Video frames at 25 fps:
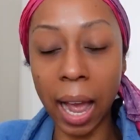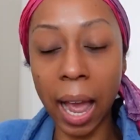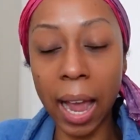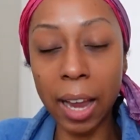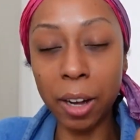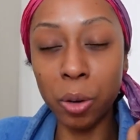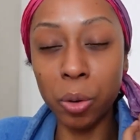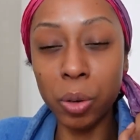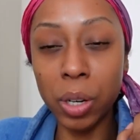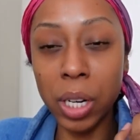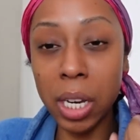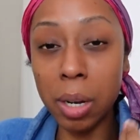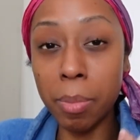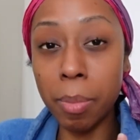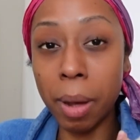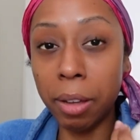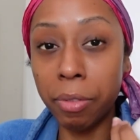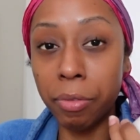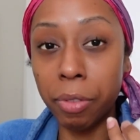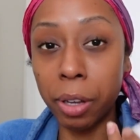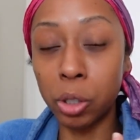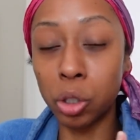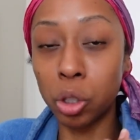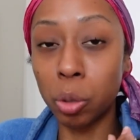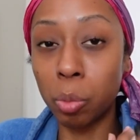I don't need my
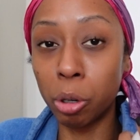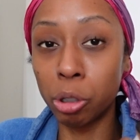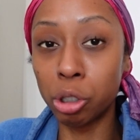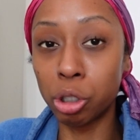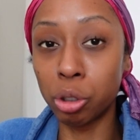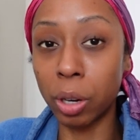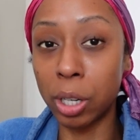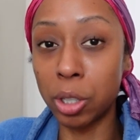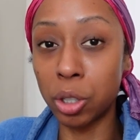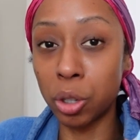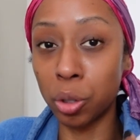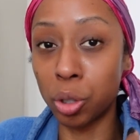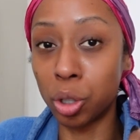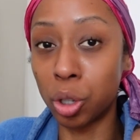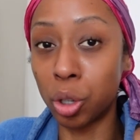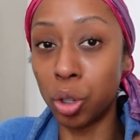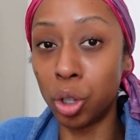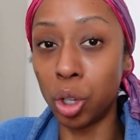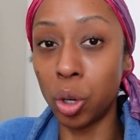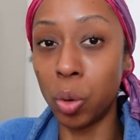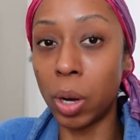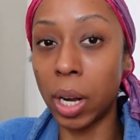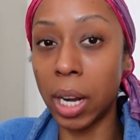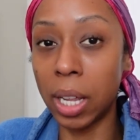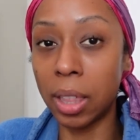facial moisturizer to
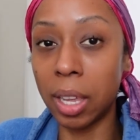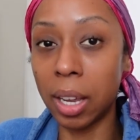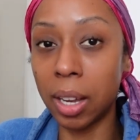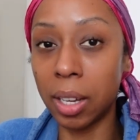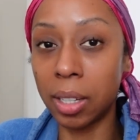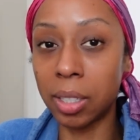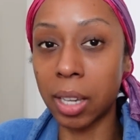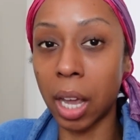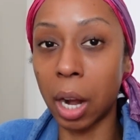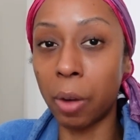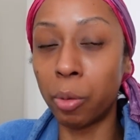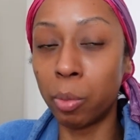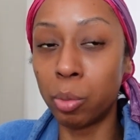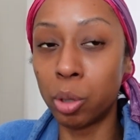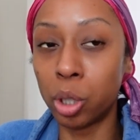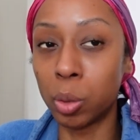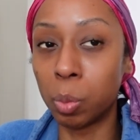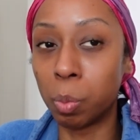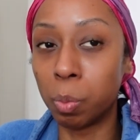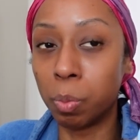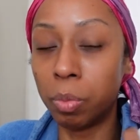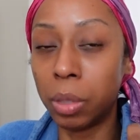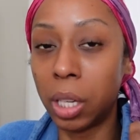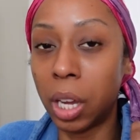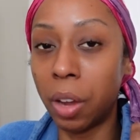do anything aside from
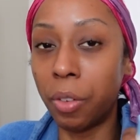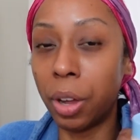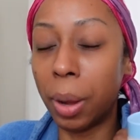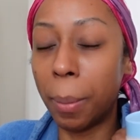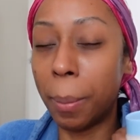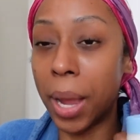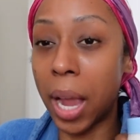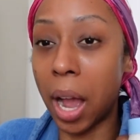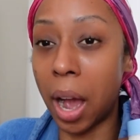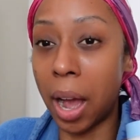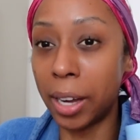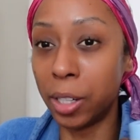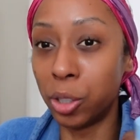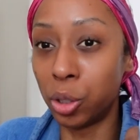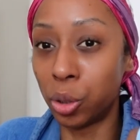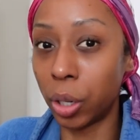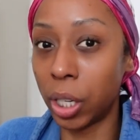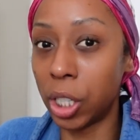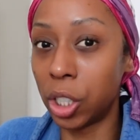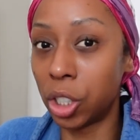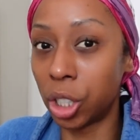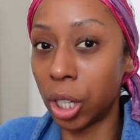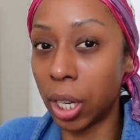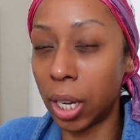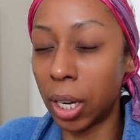just giving me
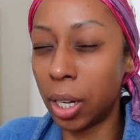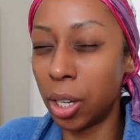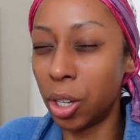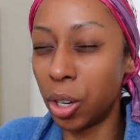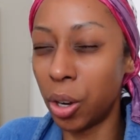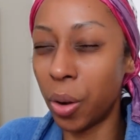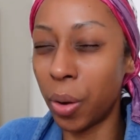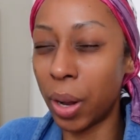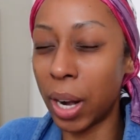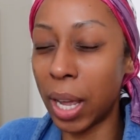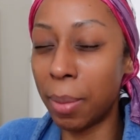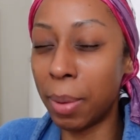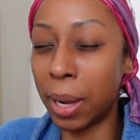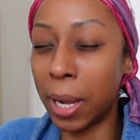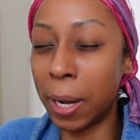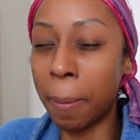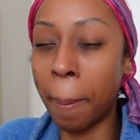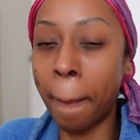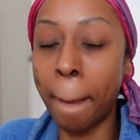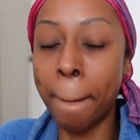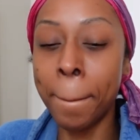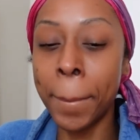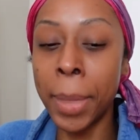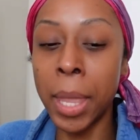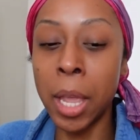hydration. You know what I mean?
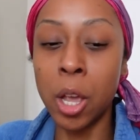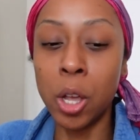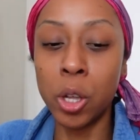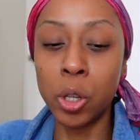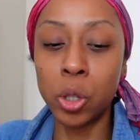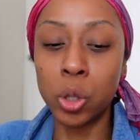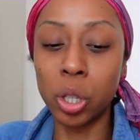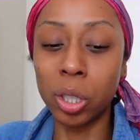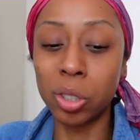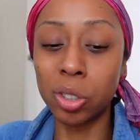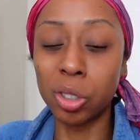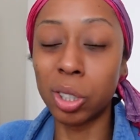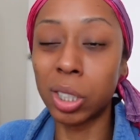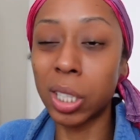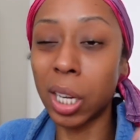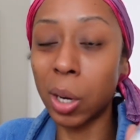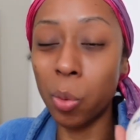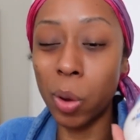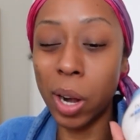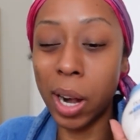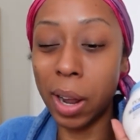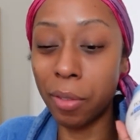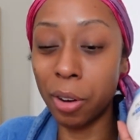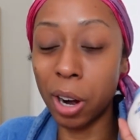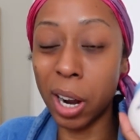So just like
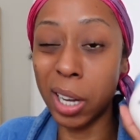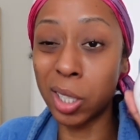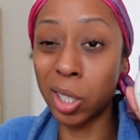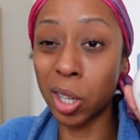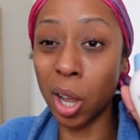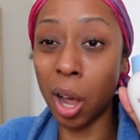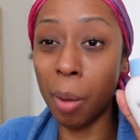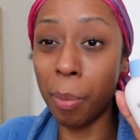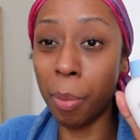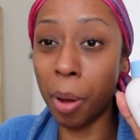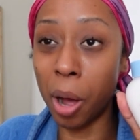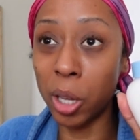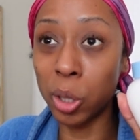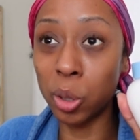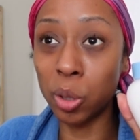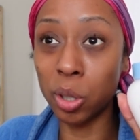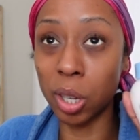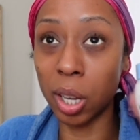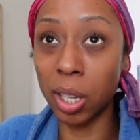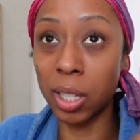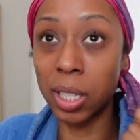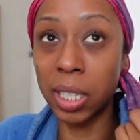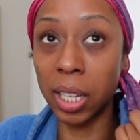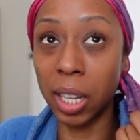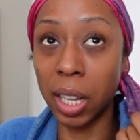whatever. I saw Pond's was
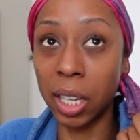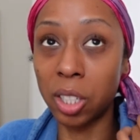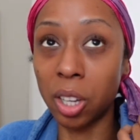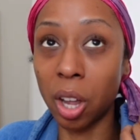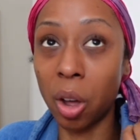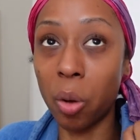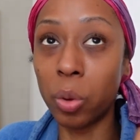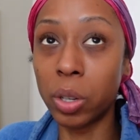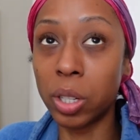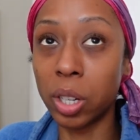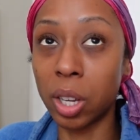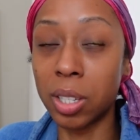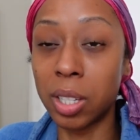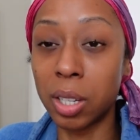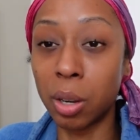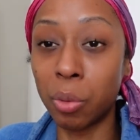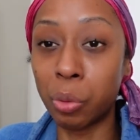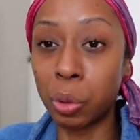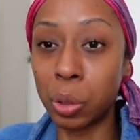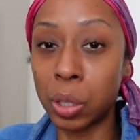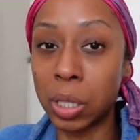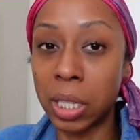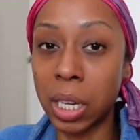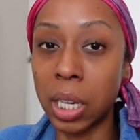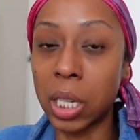on sale. I saw it was on sale
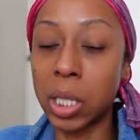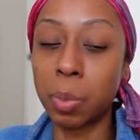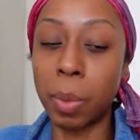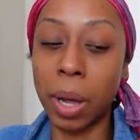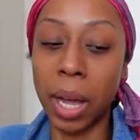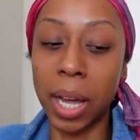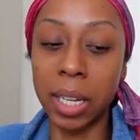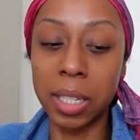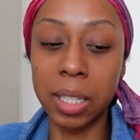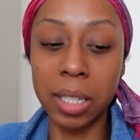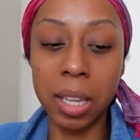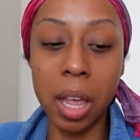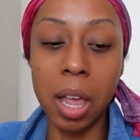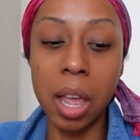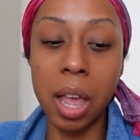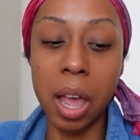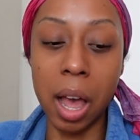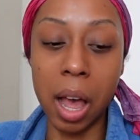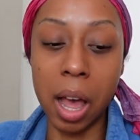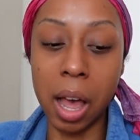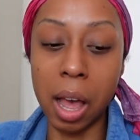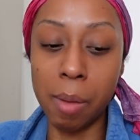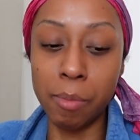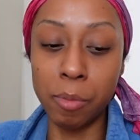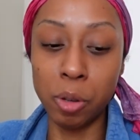for six bucks.
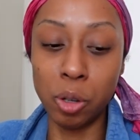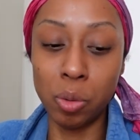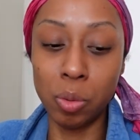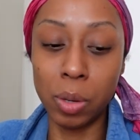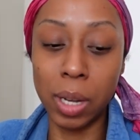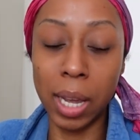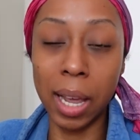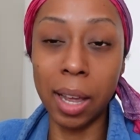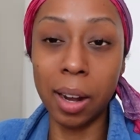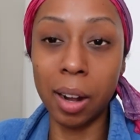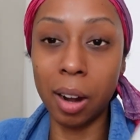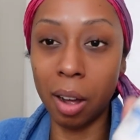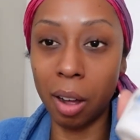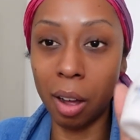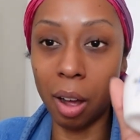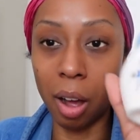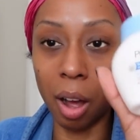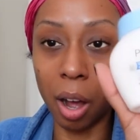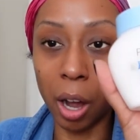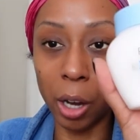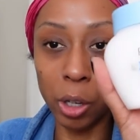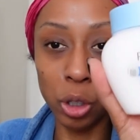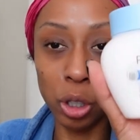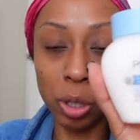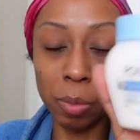Um, you get one
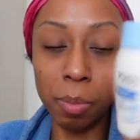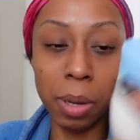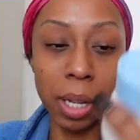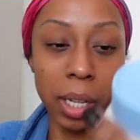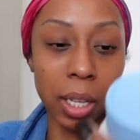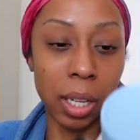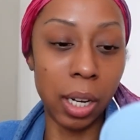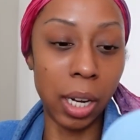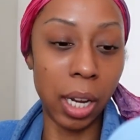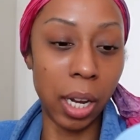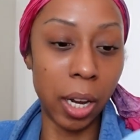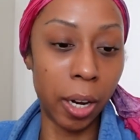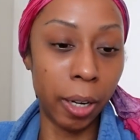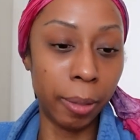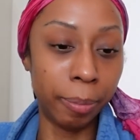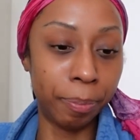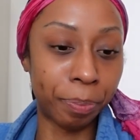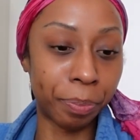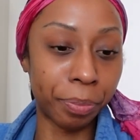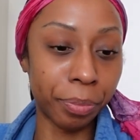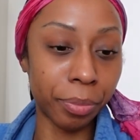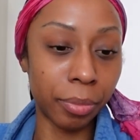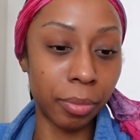hundred mil in here.